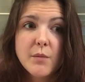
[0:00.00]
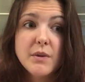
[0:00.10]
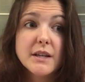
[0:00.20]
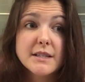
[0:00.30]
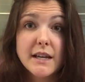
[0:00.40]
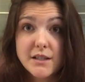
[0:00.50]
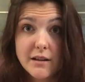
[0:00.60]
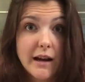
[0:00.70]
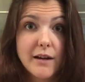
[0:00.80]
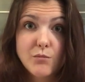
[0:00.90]
because that's
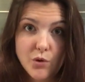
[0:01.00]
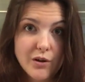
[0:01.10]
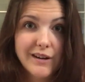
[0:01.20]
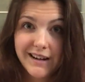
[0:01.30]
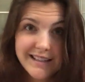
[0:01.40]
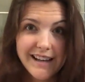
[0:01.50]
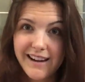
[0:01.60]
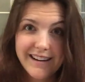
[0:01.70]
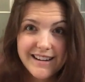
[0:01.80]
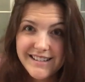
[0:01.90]
going to add more
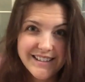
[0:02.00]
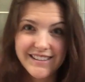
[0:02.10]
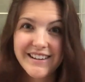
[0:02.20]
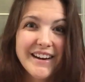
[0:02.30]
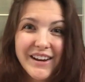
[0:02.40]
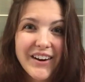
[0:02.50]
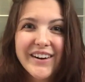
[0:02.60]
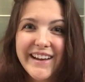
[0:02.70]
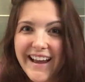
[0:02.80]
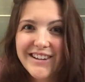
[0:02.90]
anxiety to an
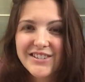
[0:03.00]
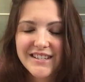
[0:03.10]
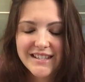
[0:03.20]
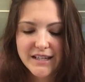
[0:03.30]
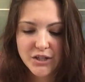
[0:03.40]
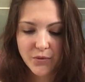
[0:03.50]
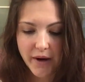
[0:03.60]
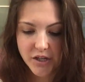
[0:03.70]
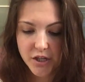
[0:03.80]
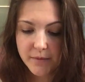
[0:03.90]
already anxious
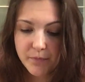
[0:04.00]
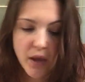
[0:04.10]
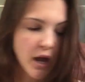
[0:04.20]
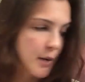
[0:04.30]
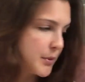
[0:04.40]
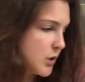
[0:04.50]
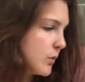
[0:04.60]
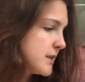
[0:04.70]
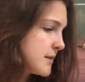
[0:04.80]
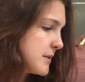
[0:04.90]
situation. But you
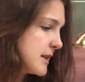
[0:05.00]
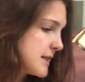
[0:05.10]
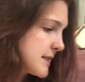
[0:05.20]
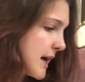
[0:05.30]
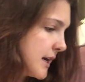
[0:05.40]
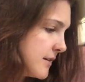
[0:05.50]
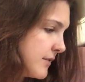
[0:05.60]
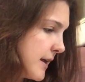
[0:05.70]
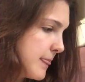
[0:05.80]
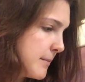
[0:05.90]
want something that's kind of
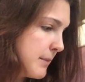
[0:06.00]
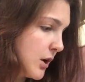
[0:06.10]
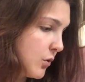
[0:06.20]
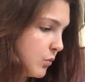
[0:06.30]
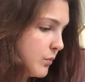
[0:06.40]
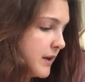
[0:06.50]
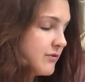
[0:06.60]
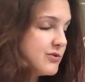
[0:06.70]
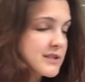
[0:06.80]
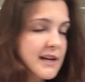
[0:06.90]
in the middle.
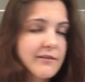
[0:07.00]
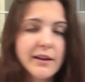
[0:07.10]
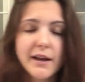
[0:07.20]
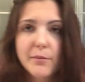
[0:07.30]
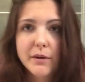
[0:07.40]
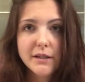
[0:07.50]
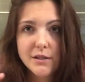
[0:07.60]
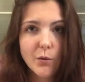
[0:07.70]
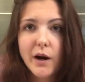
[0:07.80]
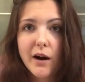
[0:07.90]
If you just have like a big
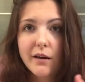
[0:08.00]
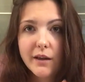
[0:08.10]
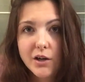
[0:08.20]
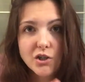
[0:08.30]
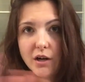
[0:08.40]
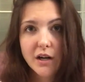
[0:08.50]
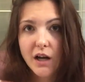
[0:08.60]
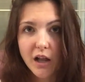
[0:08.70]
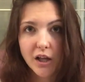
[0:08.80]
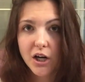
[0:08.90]
square that you're trying to
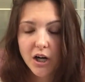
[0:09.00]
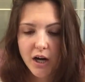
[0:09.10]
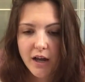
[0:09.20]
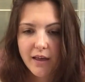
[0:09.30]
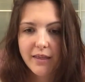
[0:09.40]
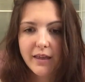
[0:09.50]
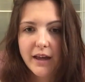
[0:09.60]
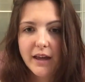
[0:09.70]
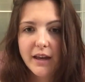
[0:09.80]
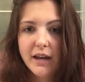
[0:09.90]
color,
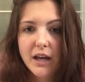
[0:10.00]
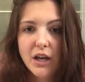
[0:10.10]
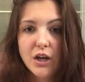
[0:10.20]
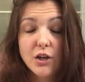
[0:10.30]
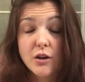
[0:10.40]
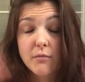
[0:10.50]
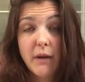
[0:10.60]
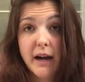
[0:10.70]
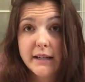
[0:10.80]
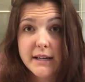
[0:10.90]
then your
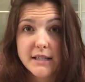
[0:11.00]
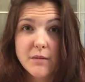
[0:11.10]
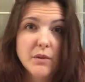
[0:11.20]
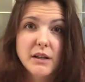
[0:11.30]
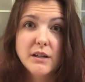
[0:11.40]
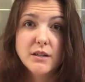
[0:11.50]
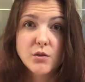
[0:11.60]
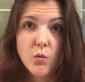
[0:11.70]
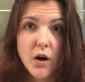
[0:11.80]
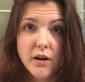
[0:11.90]
mind has the ability
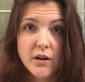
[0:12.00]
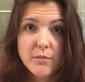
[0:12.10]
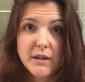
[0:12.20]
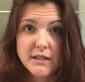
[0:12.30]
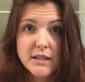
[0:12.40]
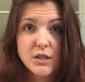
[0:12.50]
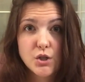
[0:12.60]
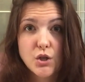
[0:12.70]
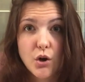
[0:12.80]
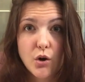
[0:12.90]
to wander because it's
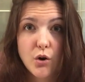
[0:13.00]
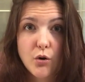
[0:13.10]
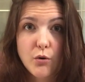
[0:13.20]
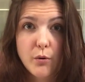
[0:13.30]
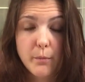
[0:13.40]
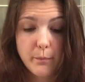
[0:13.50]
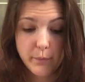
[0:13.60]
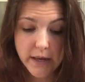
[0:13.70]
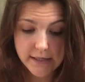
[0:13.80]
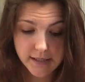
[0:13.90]
so
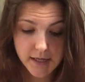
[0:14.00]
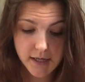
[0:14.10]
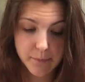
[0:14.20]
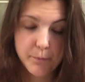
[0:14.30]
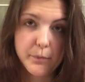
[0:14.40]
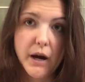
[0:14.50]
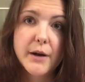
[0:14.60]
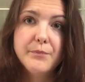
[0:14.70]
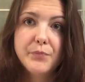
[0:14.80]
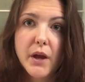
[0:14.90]
basic.
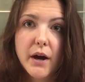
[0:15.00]
But